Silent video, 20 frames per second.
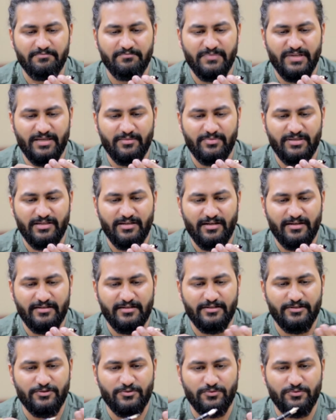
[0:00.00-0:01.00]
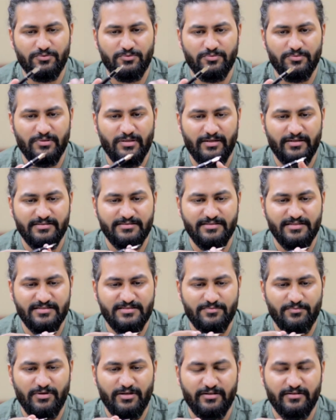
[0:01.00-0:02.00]
maybe I need to
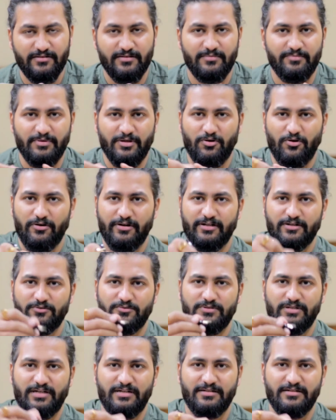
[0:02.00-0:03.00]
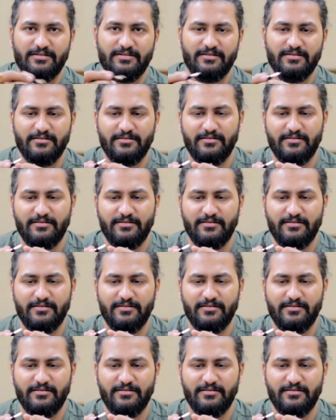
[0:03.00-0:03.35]
adjust my grip according to that